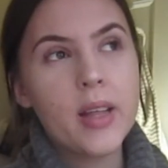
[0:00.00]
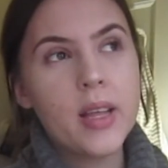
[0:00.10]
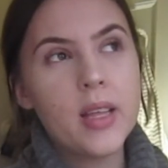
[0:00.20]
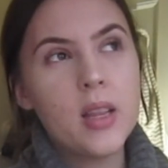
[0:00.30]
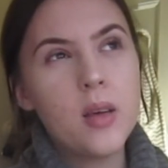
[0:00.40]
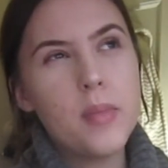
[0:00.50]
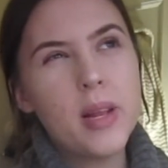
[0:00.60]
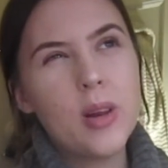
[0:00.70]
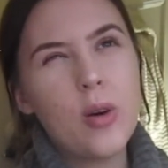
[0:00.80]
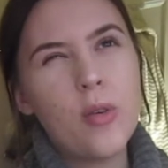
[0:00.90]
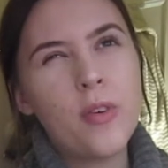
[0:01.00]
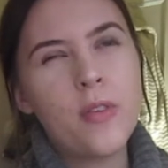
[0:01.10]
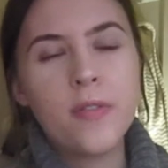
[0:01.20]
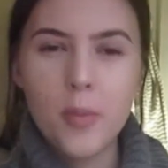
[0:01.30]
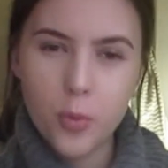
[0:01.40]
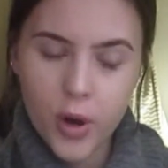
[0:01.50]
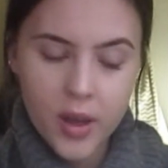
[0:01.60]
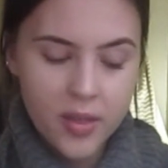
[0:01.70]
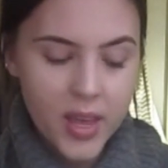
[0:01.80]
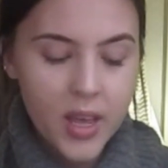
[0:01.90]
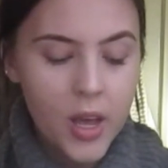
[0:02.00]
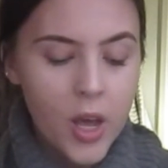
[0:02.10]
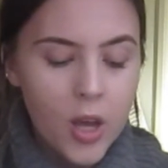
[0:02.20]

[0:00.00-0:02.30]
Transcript: in the middle of February I think